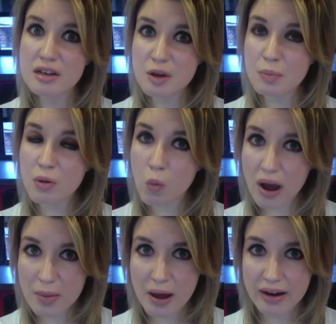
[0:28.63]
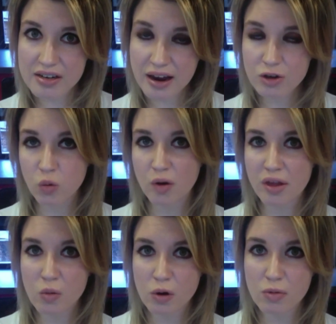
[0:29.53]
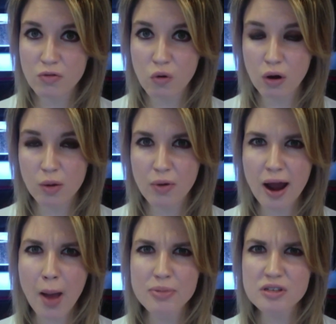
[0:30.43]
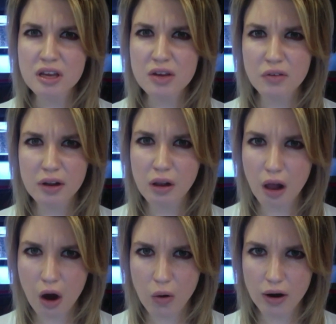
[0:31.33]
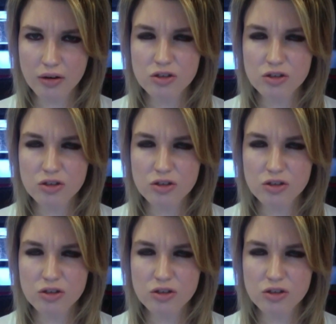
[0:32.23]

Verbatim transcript: dipping way back down to where they were before, or perhaps even lower.